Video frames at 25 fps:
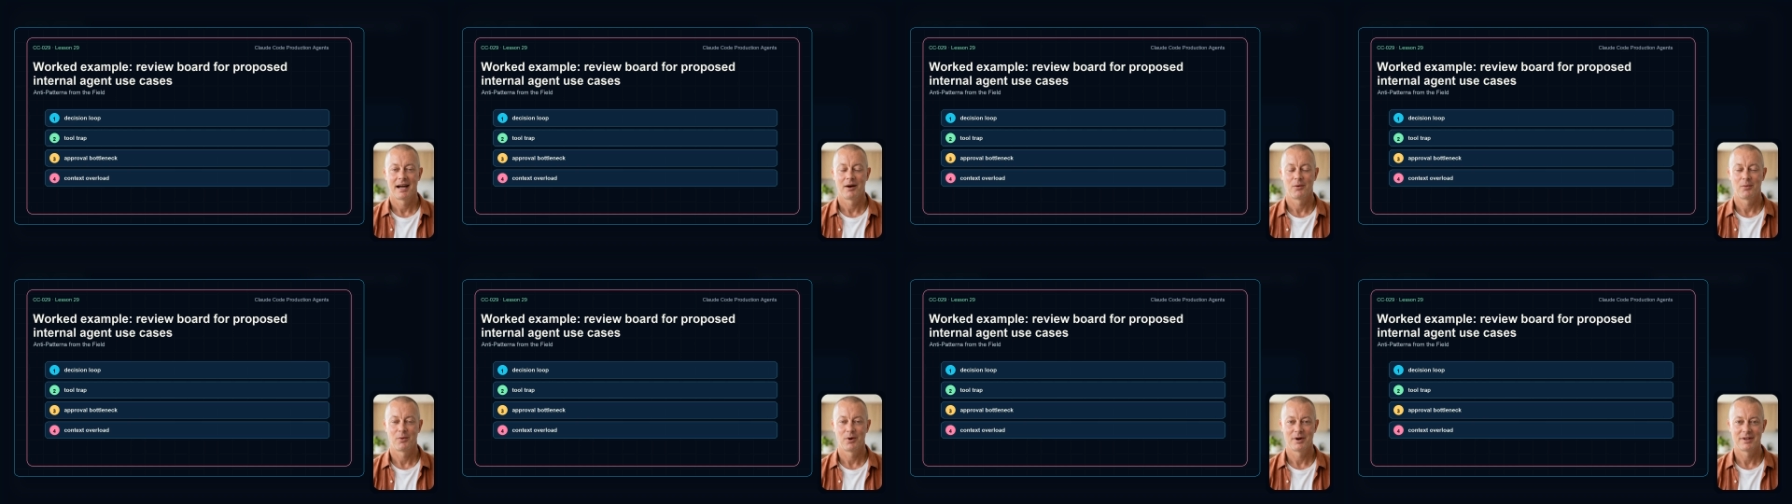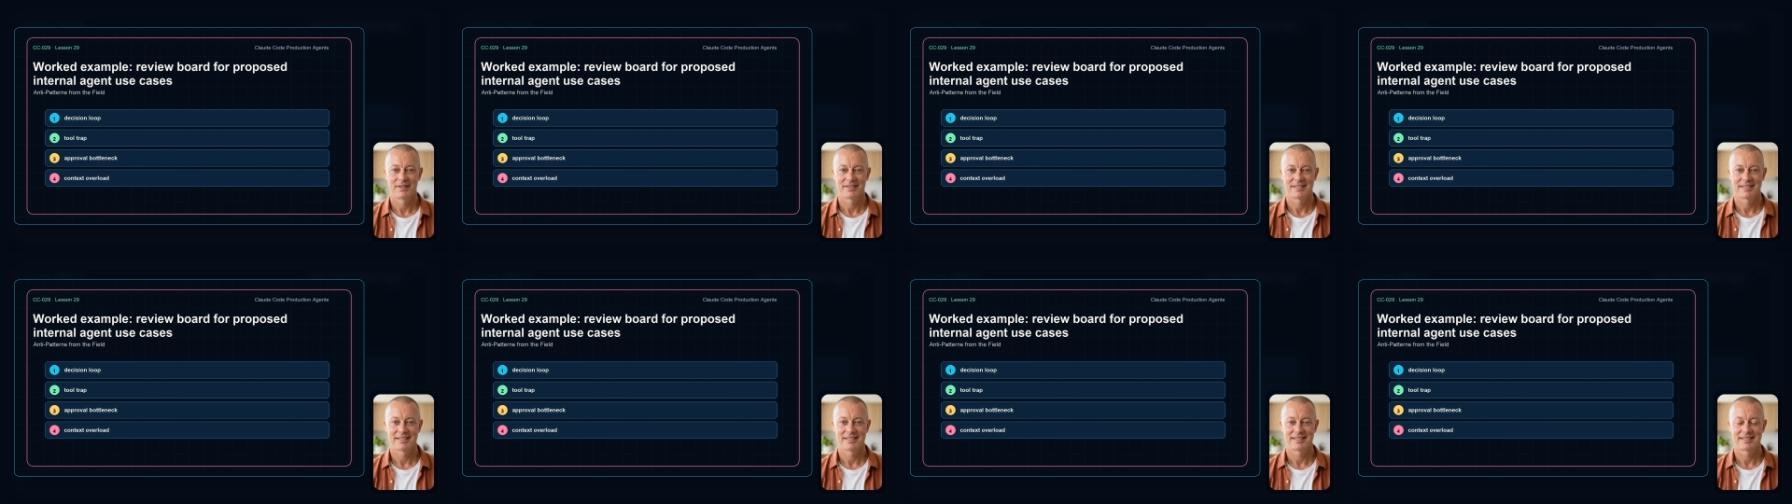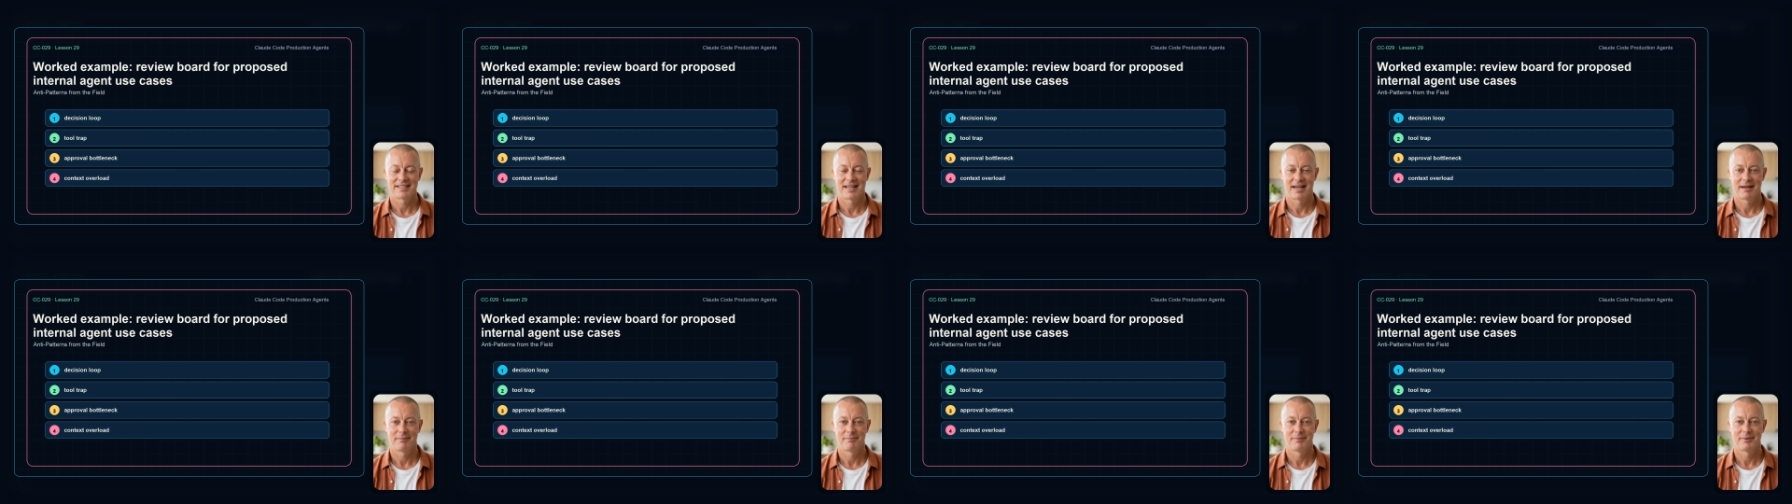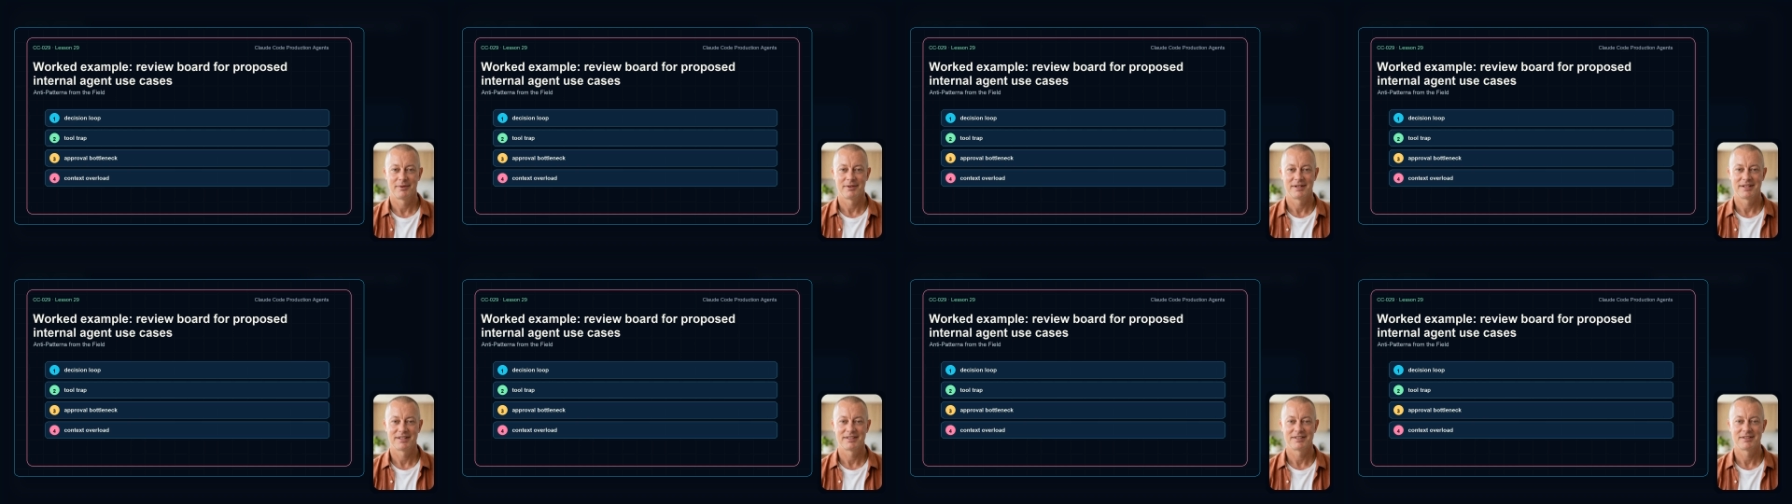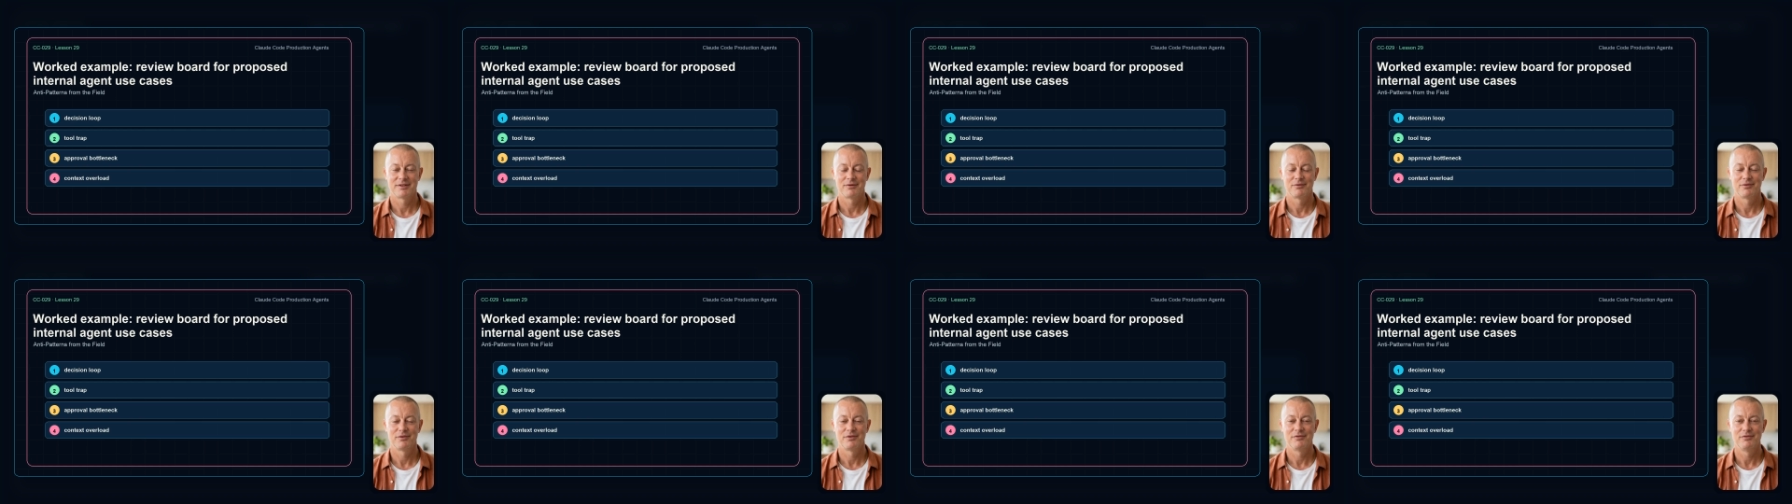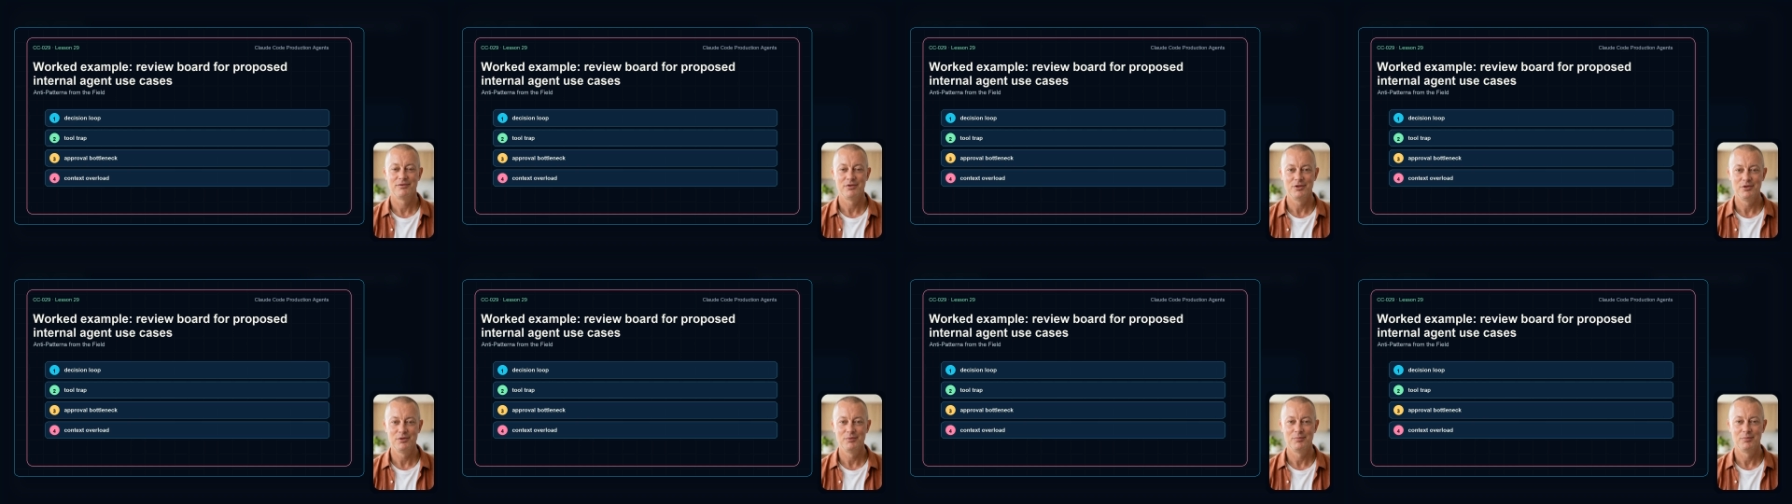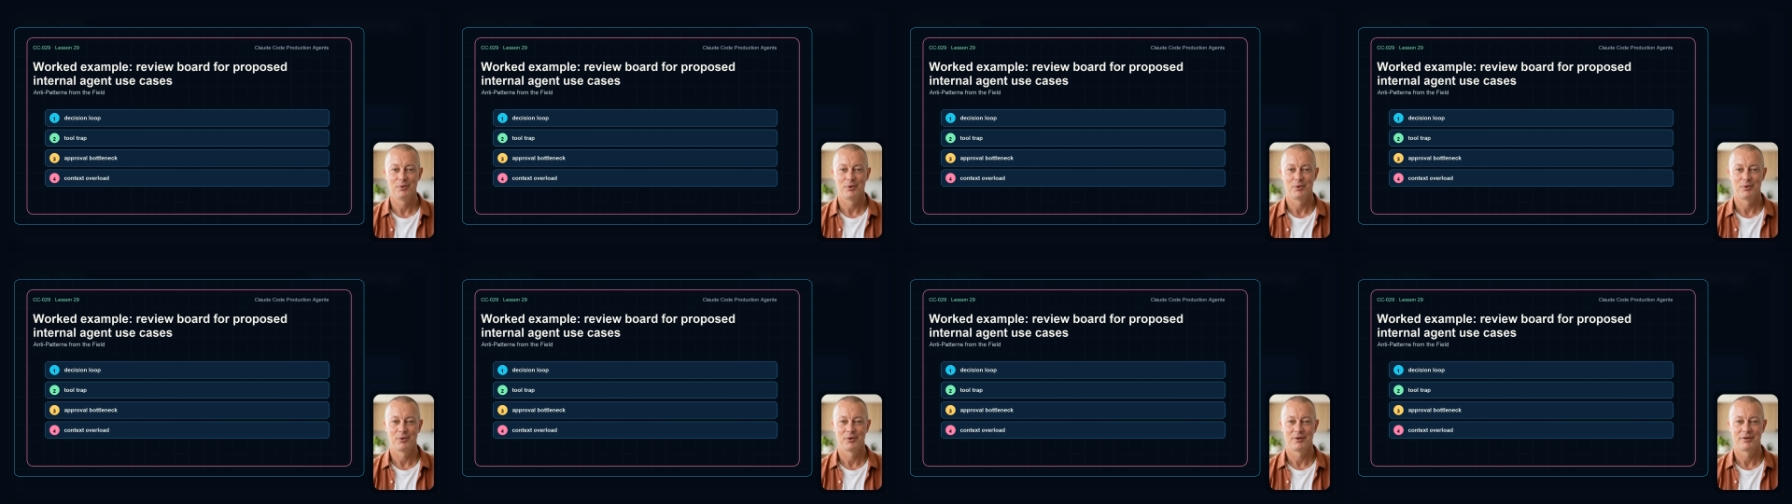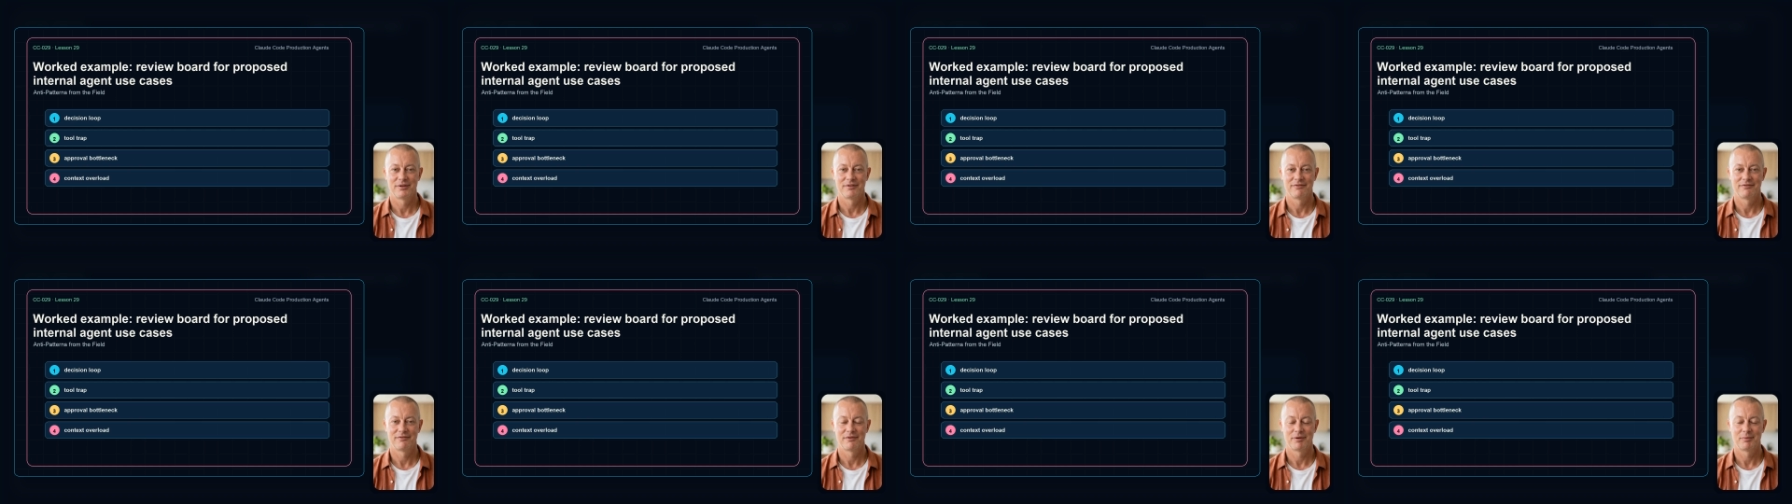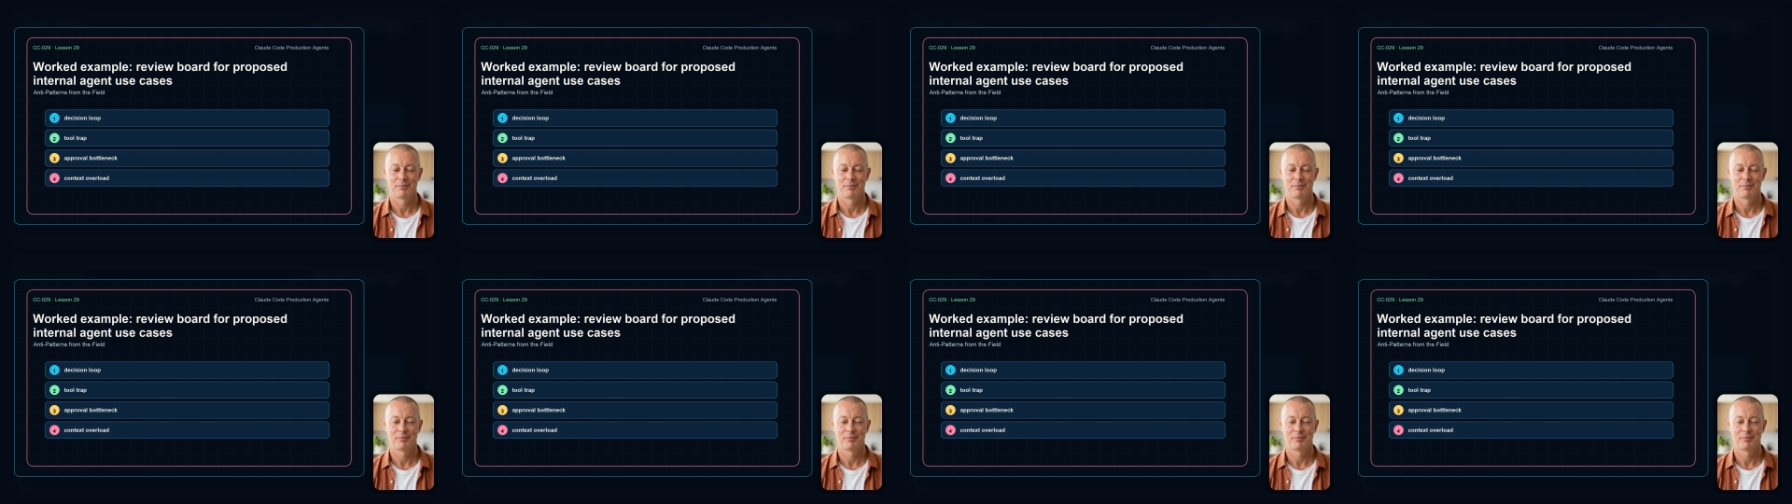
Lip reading: Our worked example is a review board